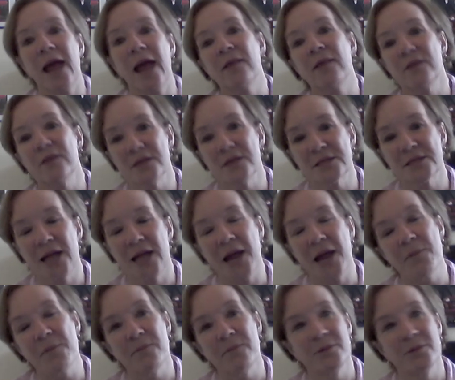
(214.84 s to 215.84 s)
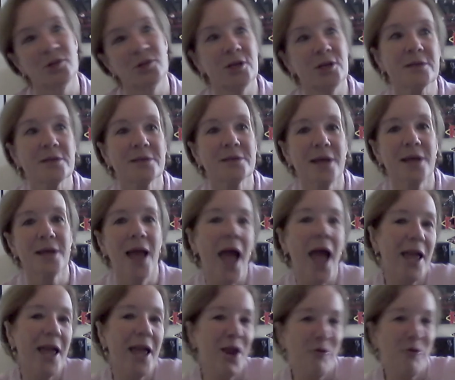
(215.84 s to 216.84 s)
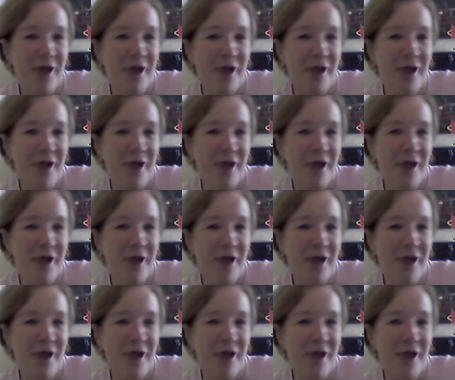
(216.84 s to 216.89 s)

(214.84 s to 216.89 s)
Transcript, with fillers: had the escape just hanging